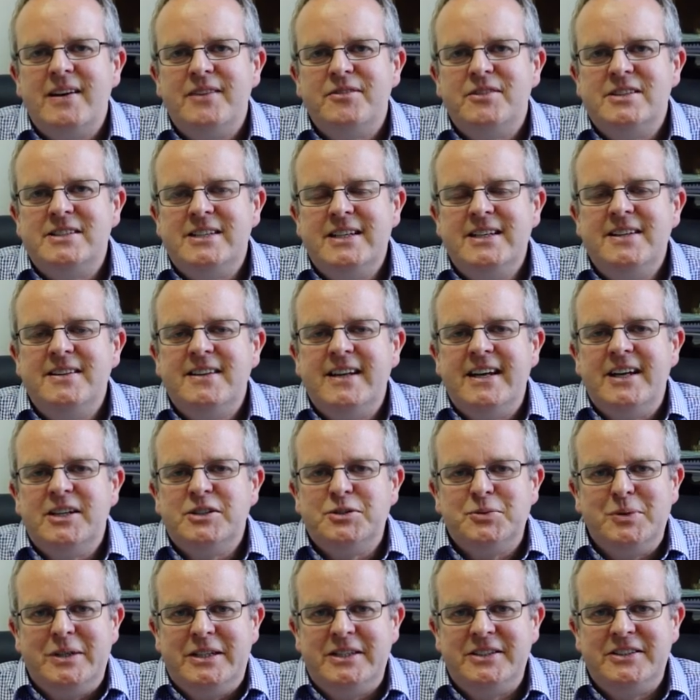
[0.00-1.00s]
If there's anything
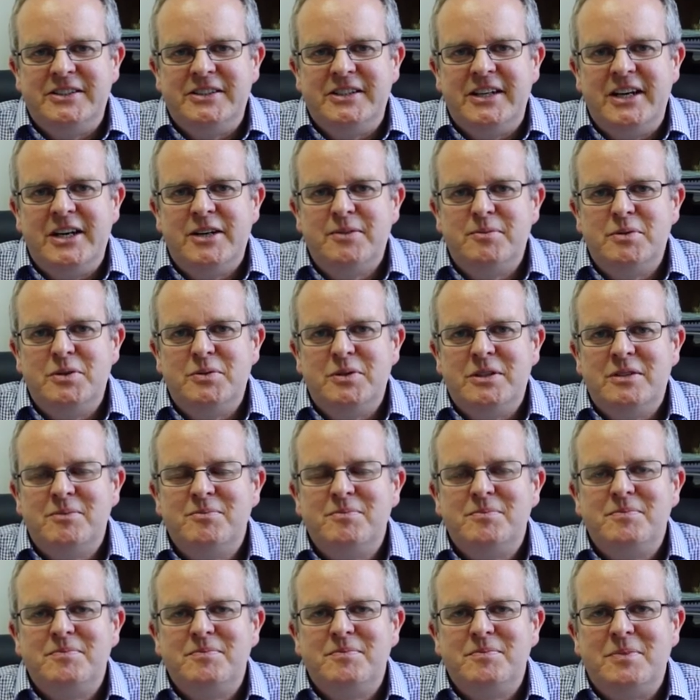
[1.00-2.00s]
else we can do to help you with,
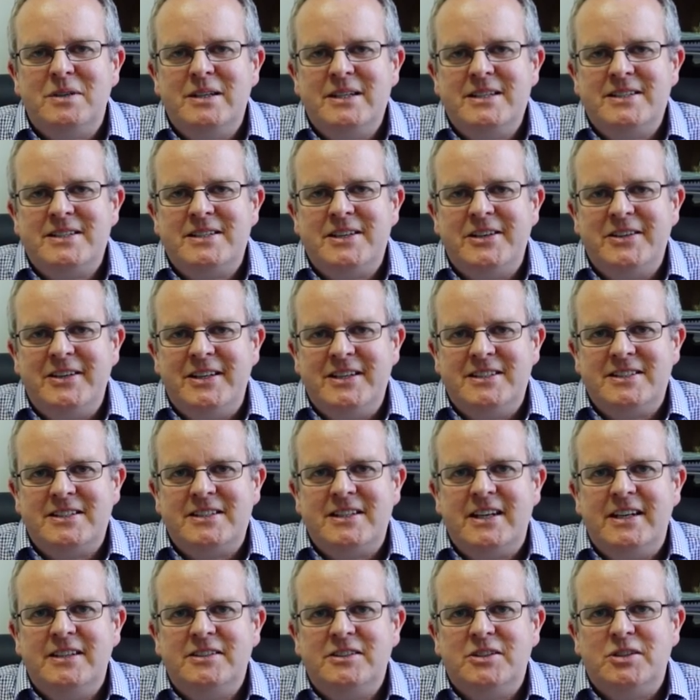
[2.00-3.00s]
please don't
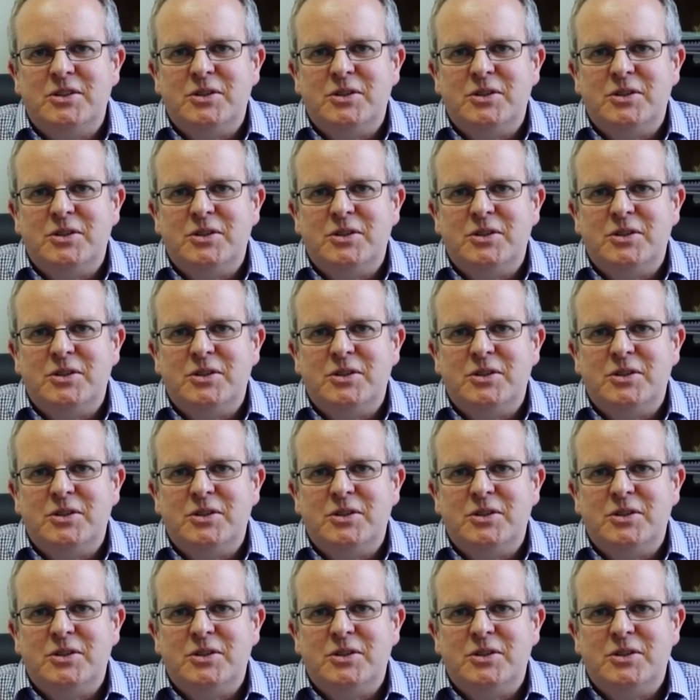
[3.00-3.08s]
hesitate to